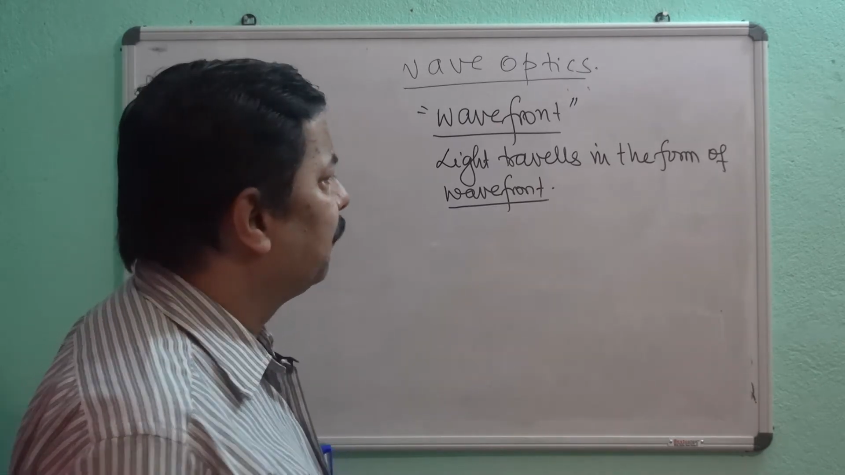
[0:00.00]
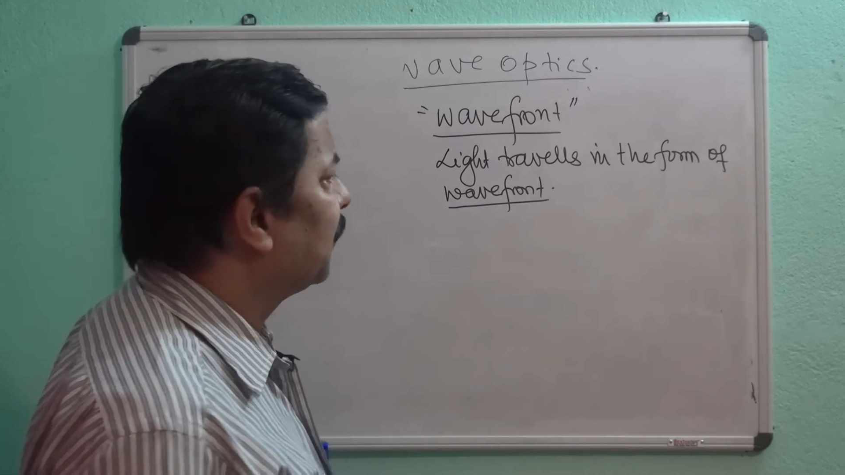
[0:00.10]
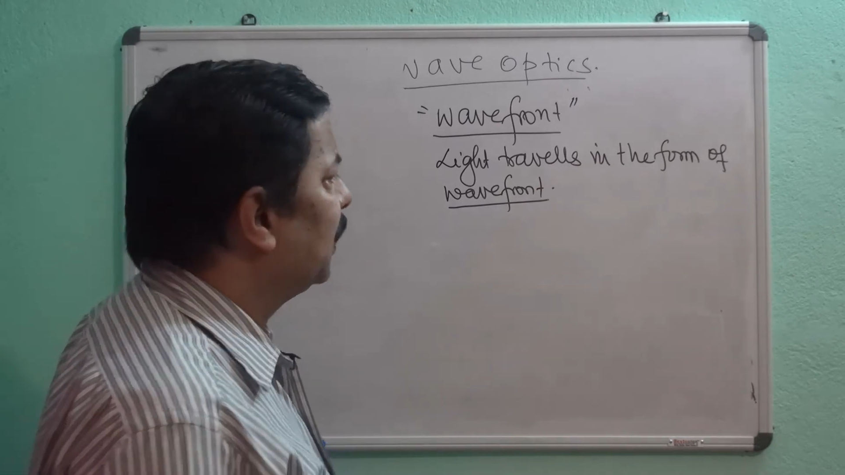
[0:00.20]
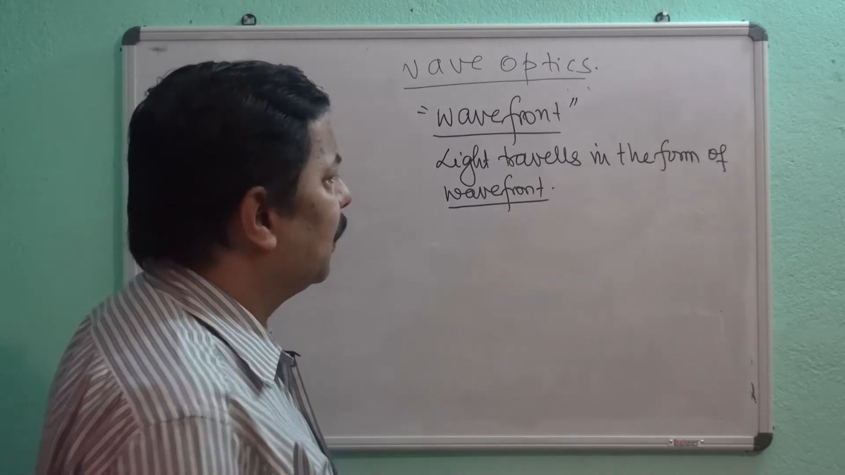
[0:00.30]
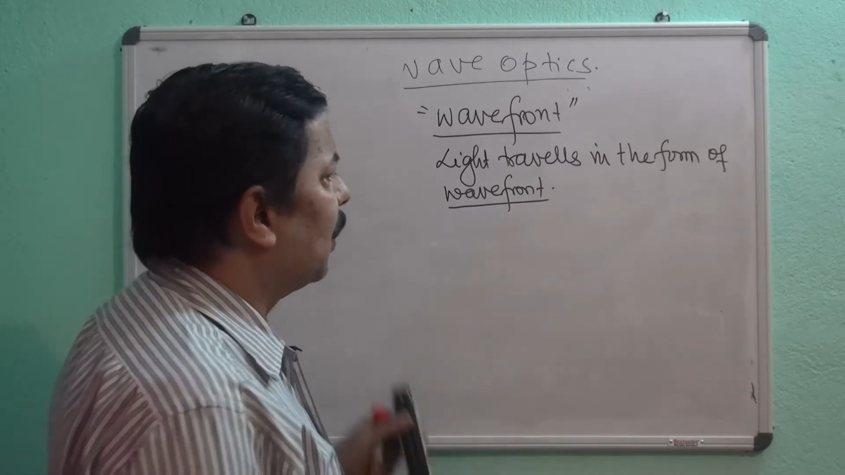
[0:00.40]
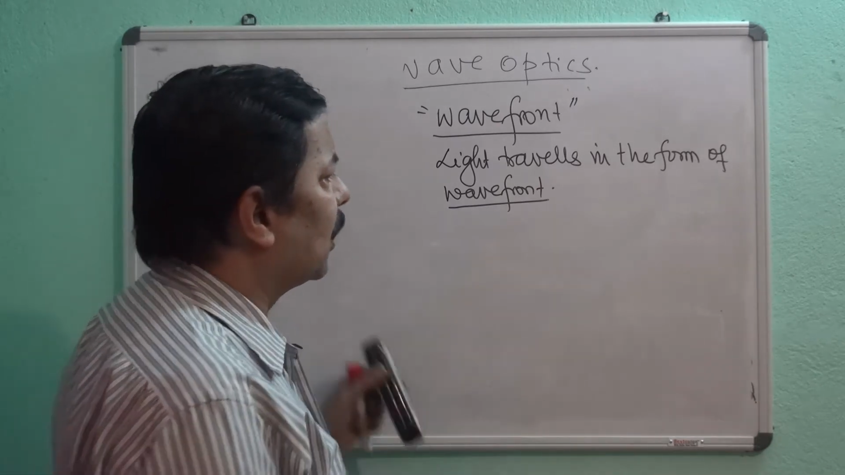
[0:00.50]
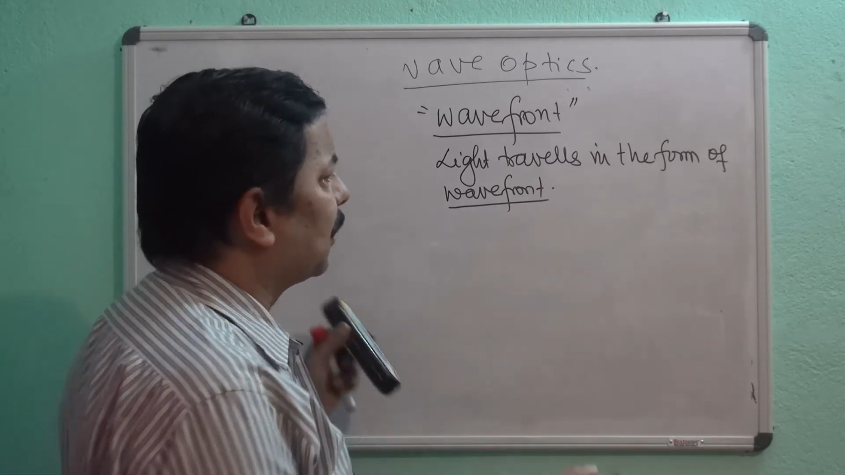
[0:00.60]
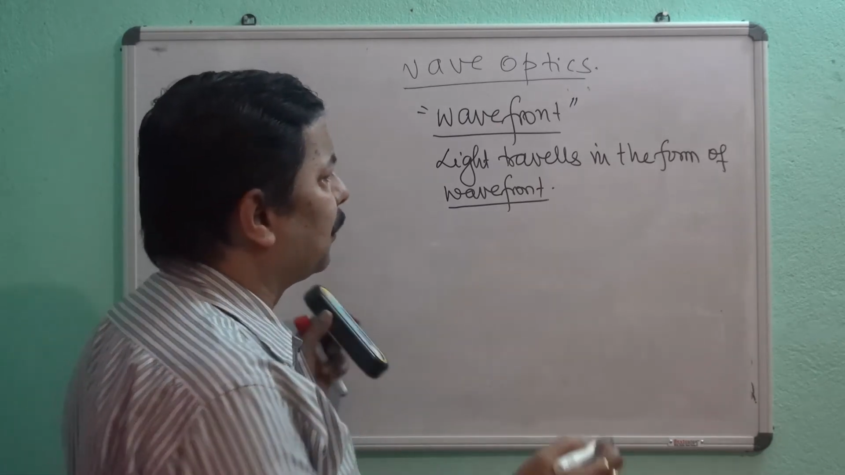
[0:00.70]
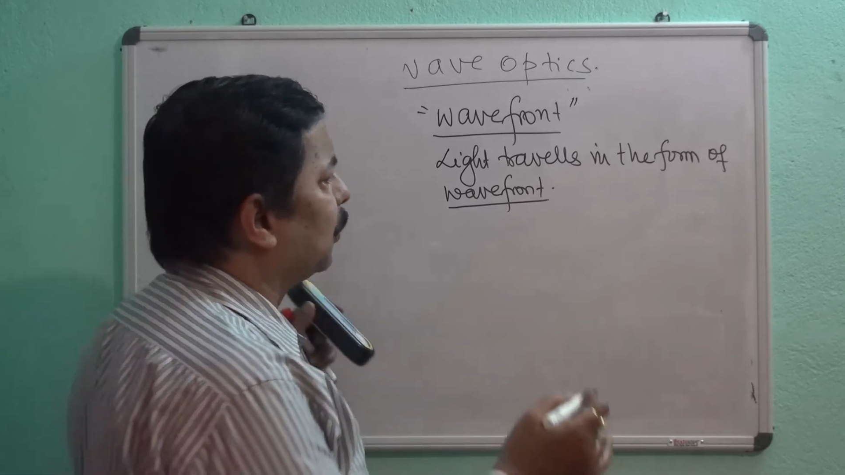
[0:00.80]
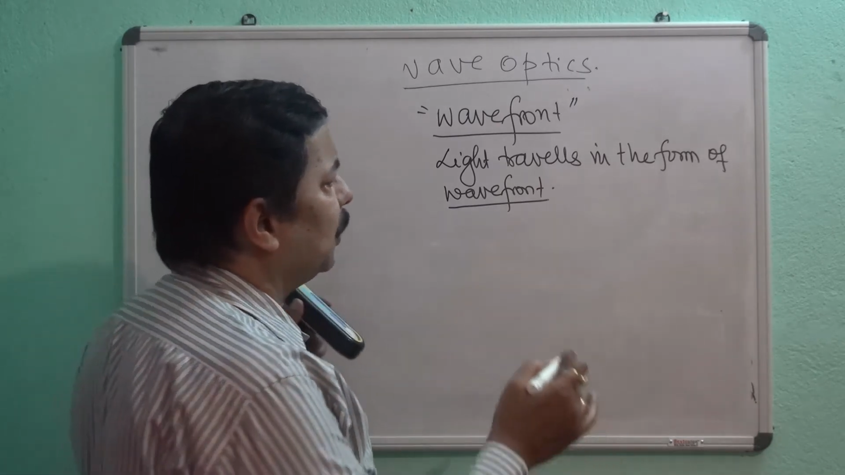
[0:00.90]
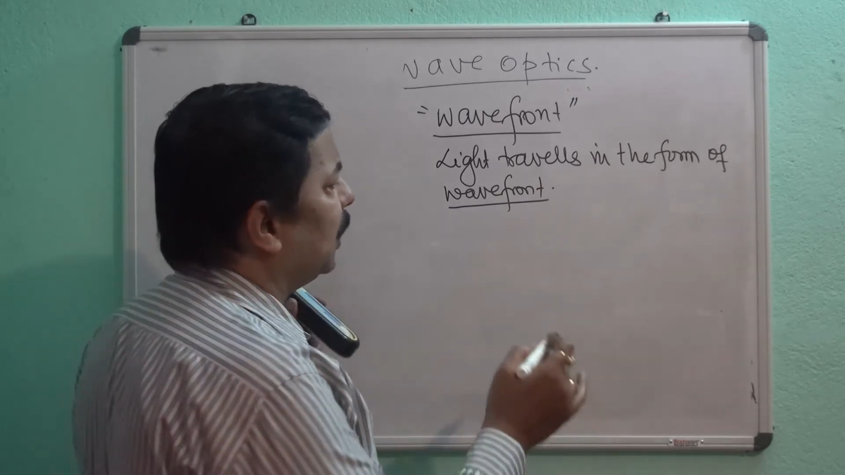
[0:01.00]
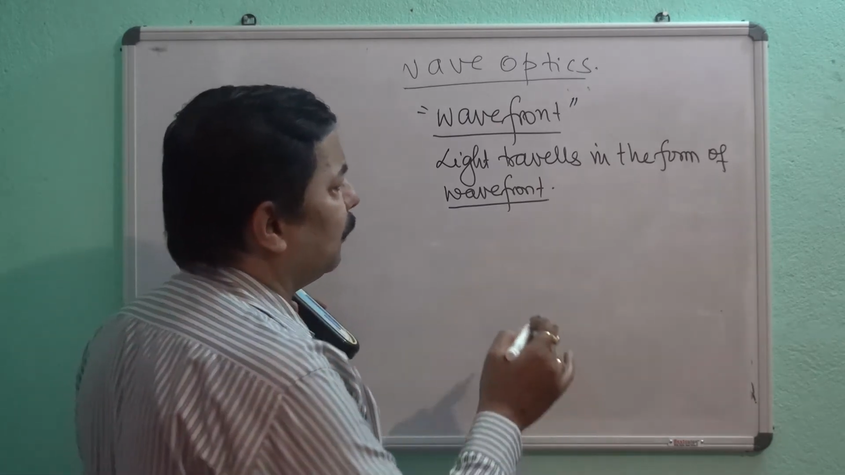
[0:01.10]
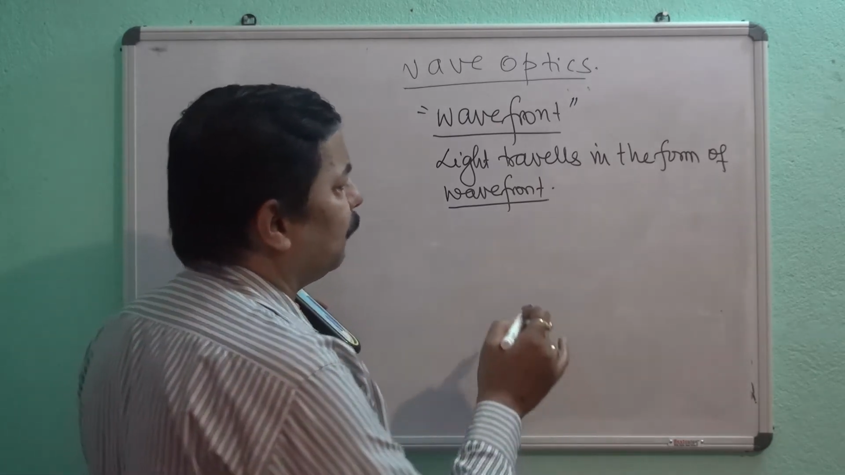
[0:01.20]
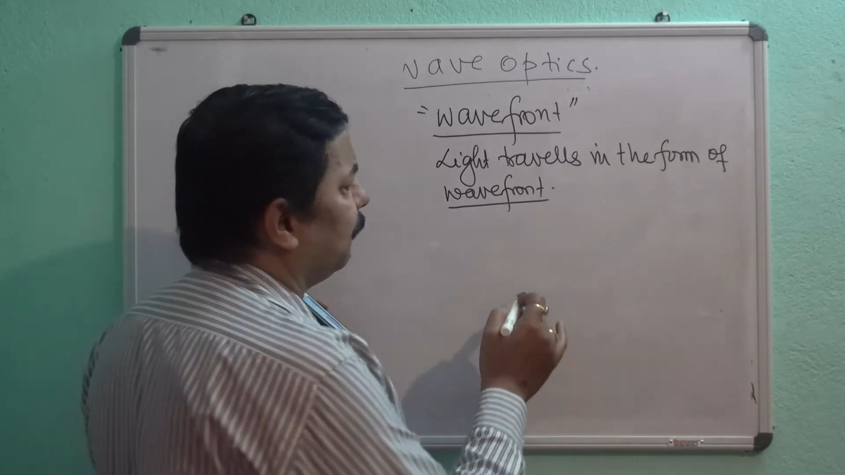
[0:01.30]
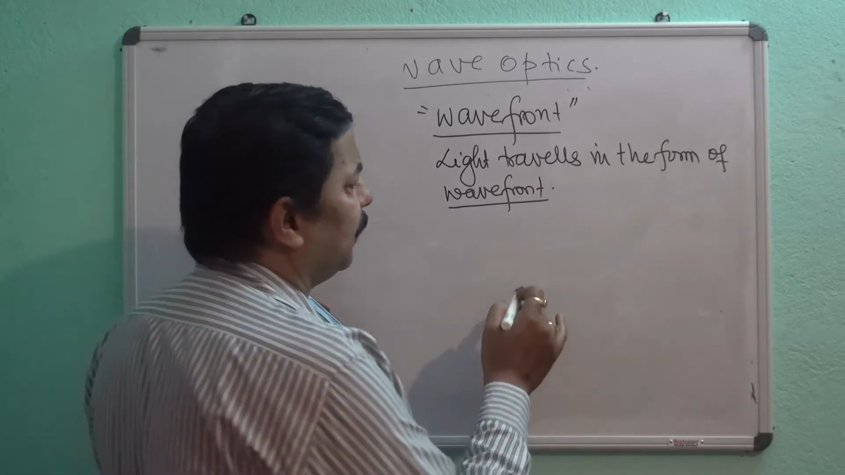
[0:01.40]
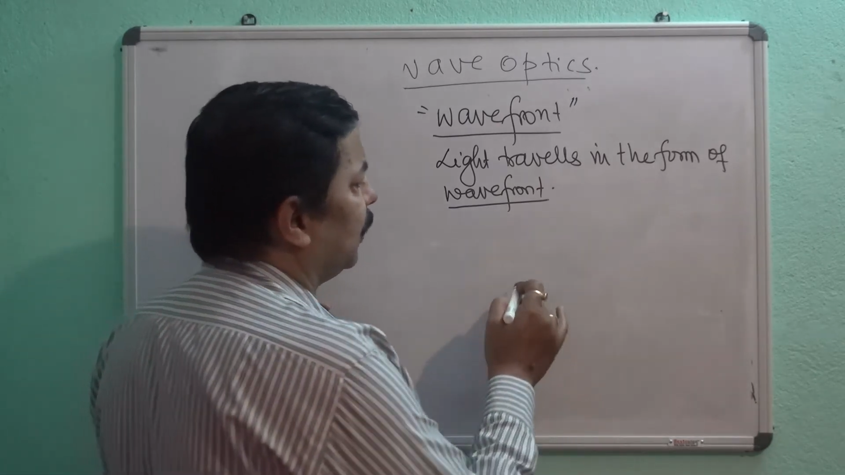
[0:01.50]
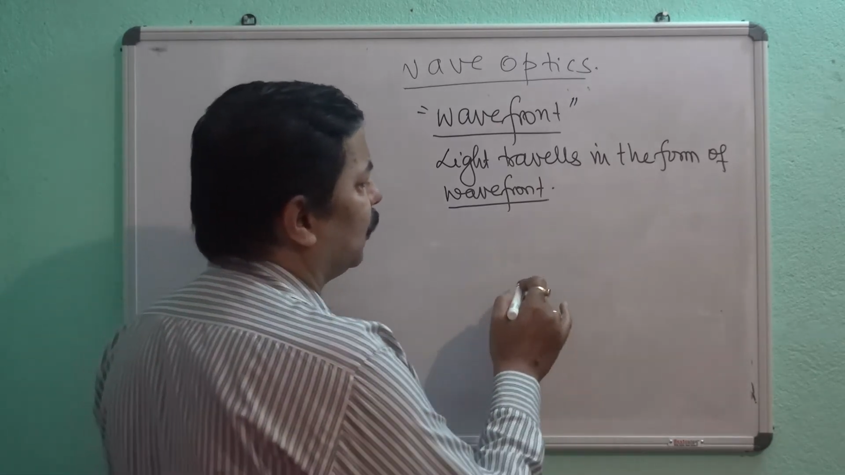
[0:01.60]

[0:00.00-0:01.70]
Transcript: in the water pool, if we